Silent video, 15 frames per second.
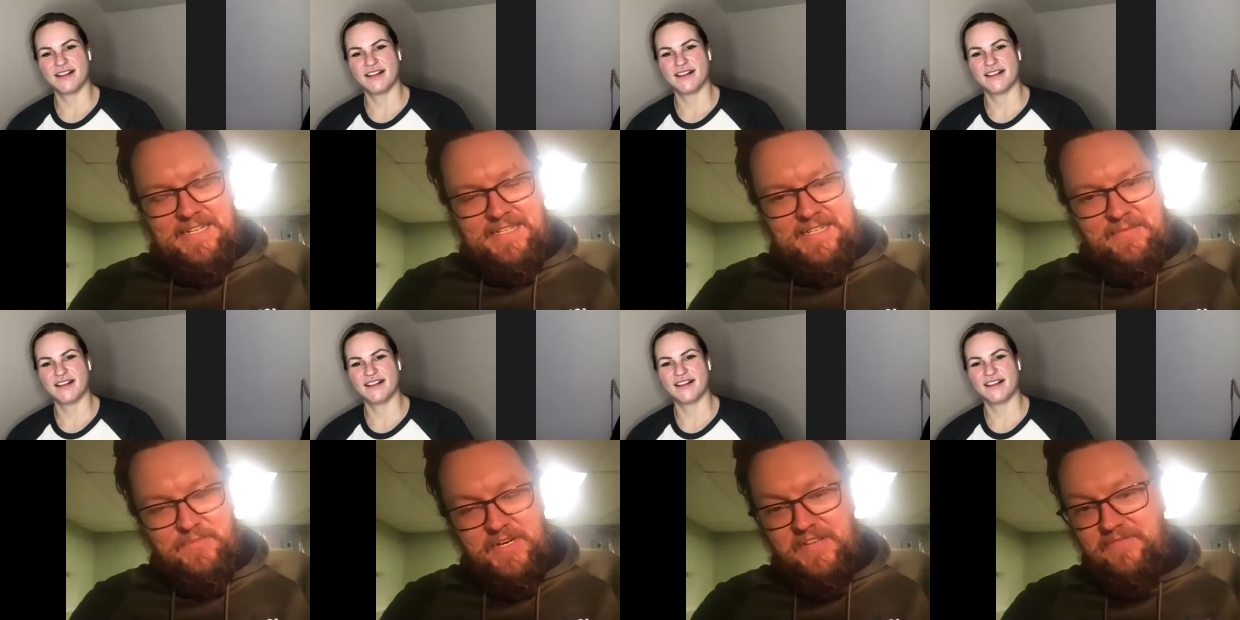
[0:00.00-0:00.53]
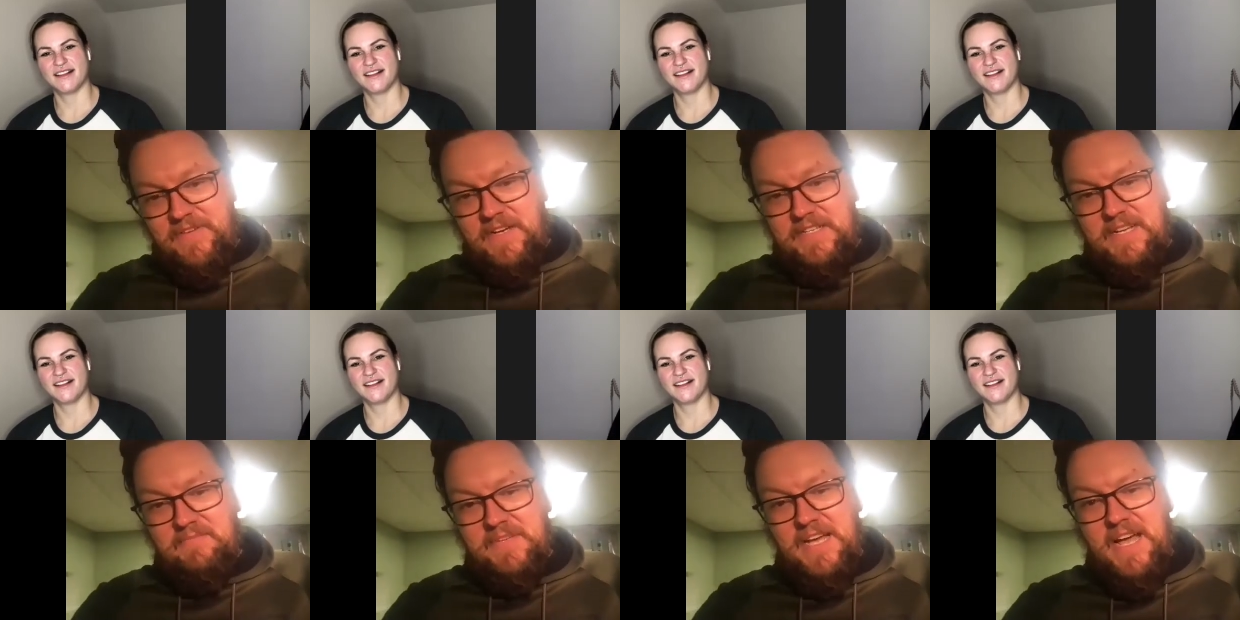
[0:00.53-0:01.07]
Speaker 1: a pretty fucked
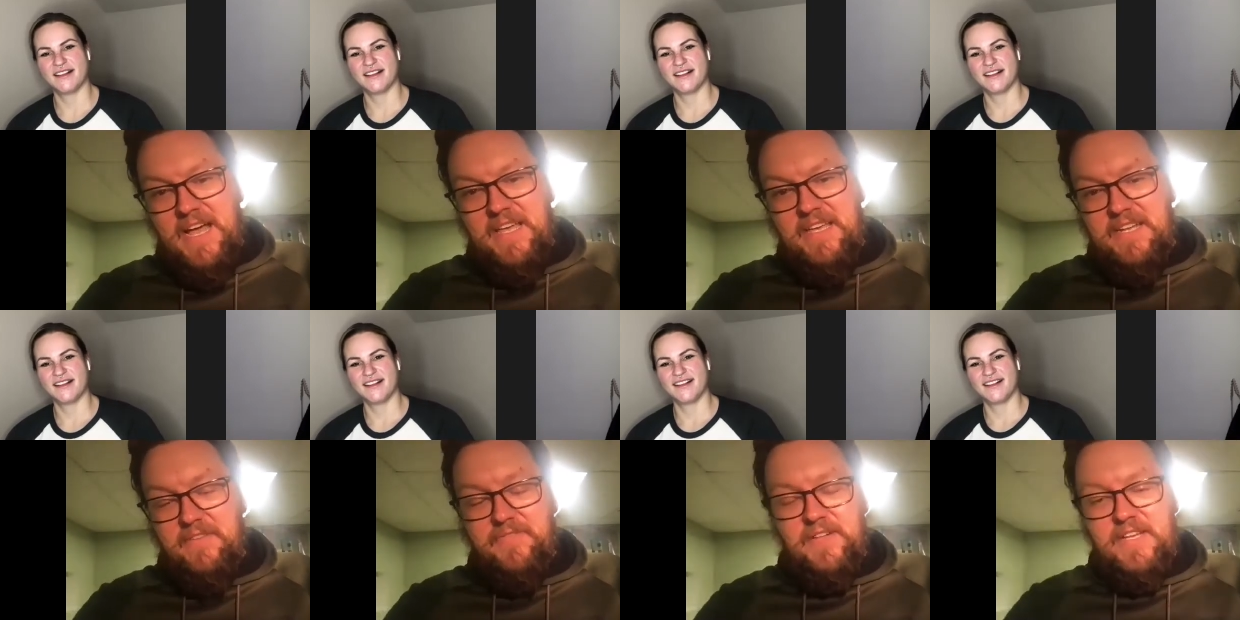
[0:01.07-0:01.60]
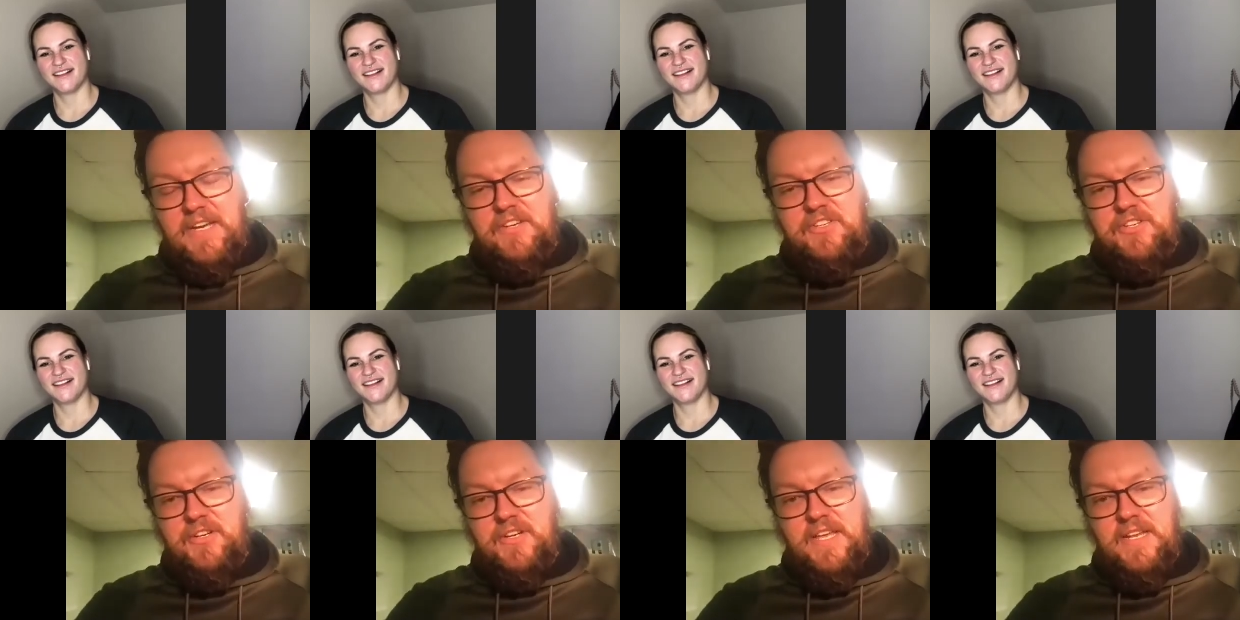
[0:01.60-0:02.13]
up guy. He definitely
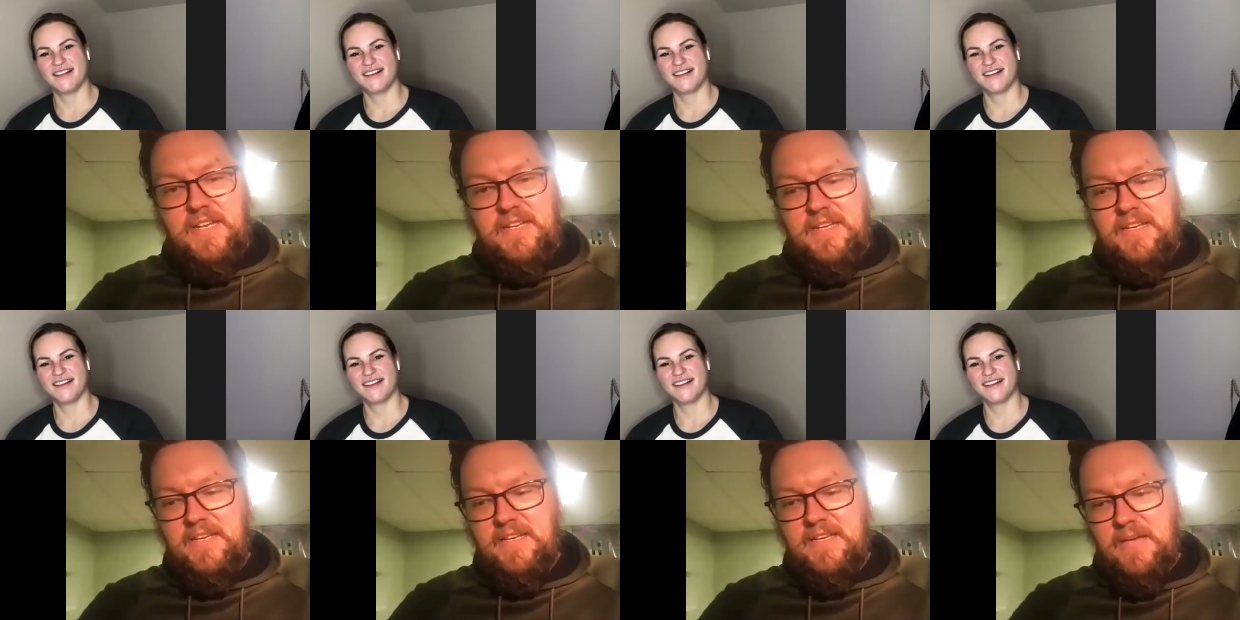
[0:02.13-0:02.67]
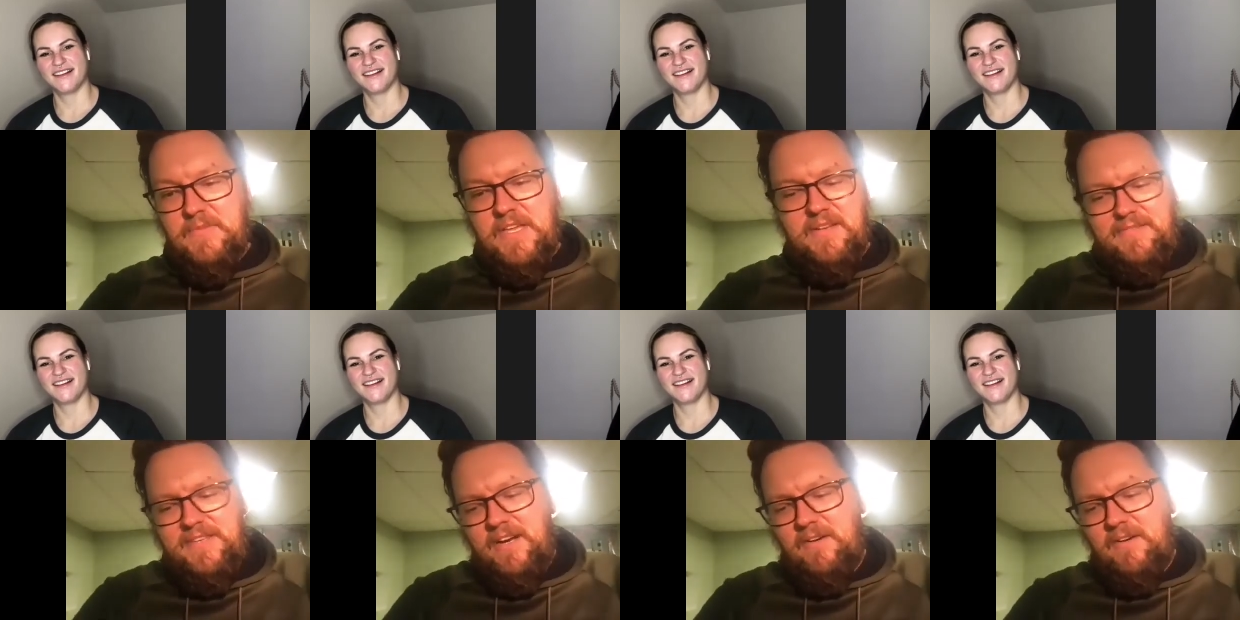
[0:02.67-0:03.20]
ushered in, I mean, you know,